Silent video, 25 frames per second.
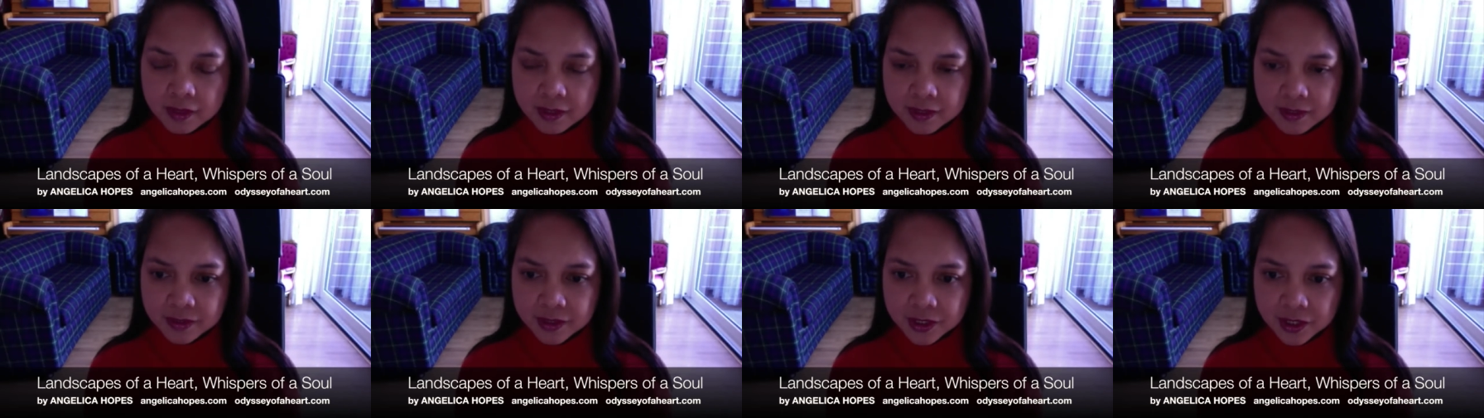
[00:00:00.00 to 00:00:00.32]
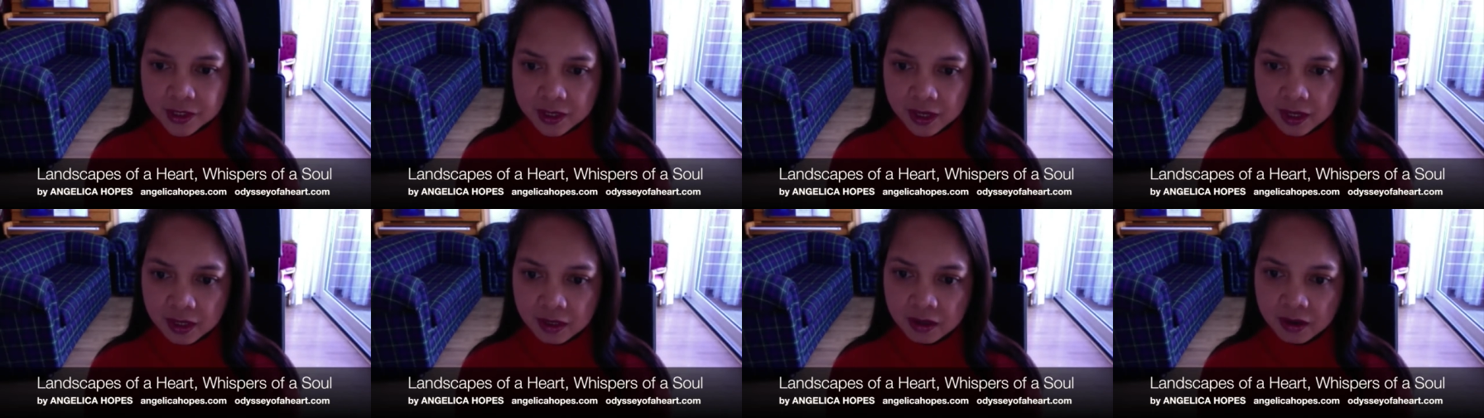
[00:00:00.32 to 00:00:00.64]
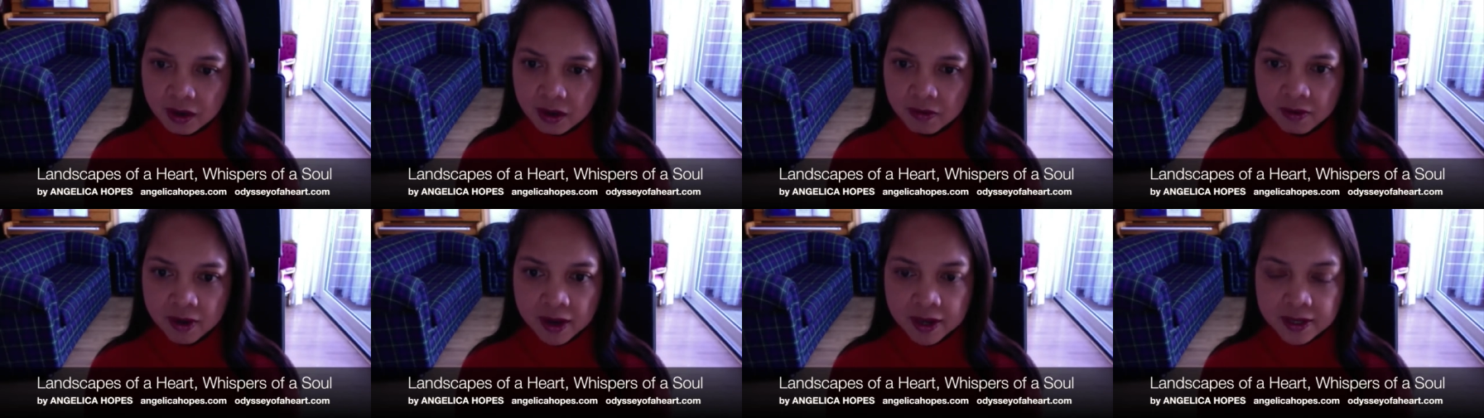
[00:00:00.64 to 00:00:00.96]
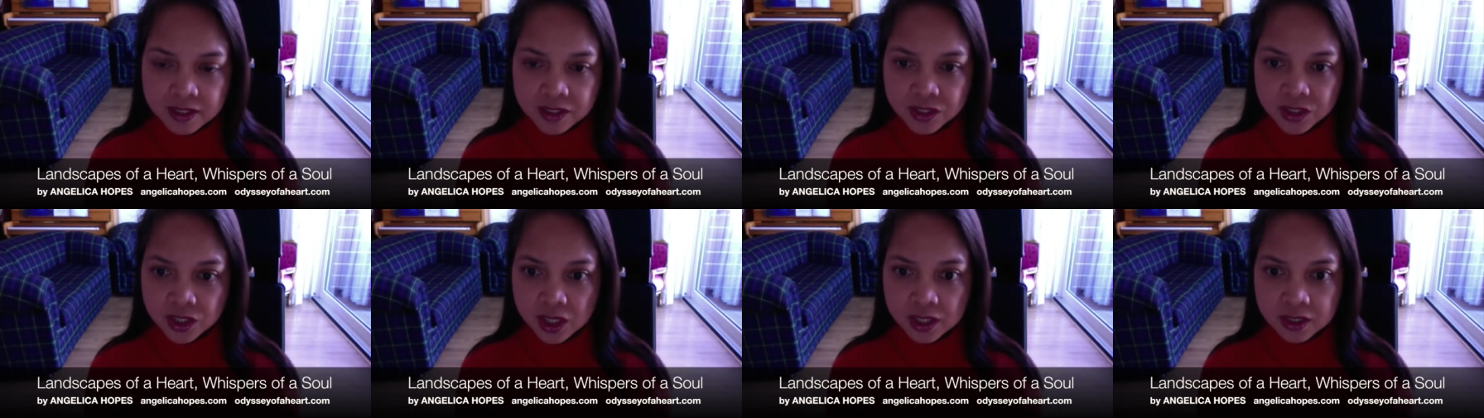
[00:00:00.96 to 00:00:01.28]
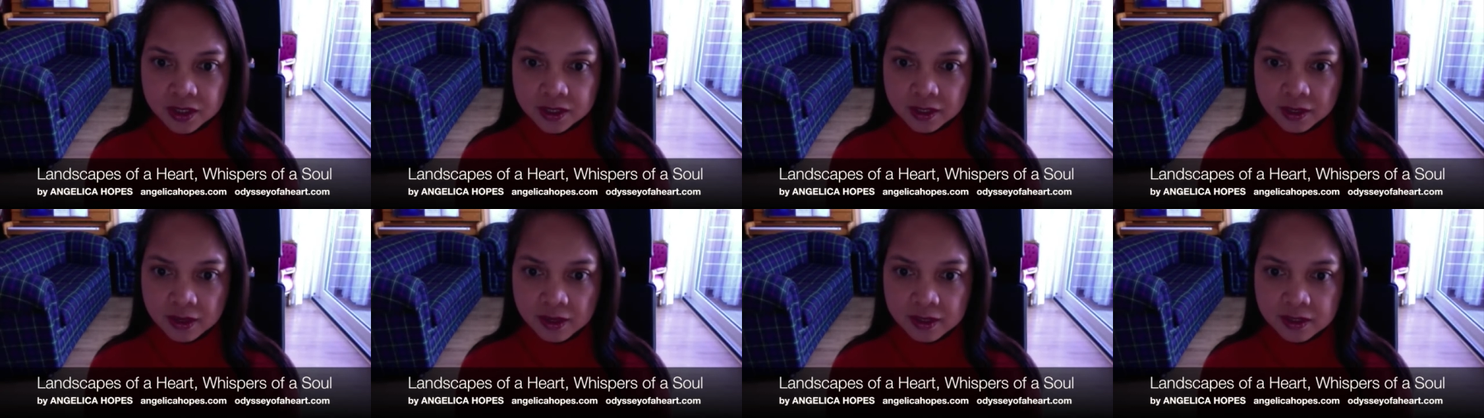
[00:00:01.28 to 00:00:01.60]
Gina and Lara
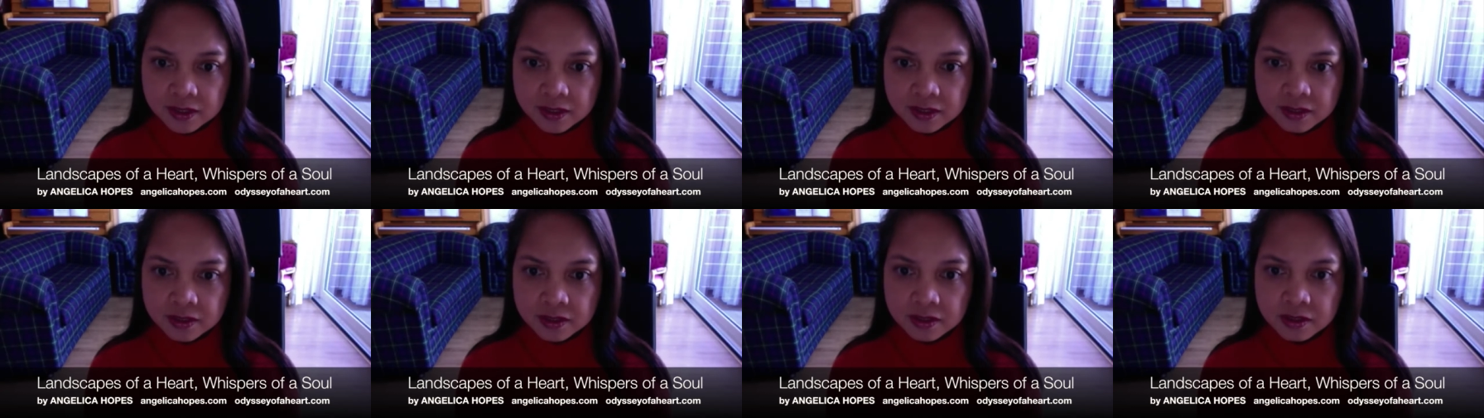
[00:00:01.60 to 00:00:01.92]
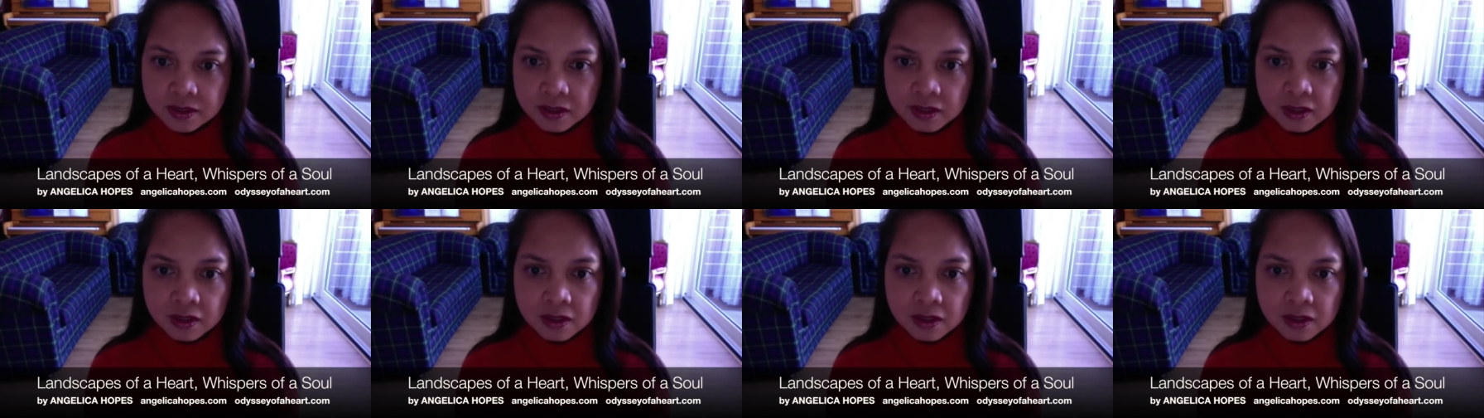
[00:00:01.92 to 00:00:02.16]
exchanged glances.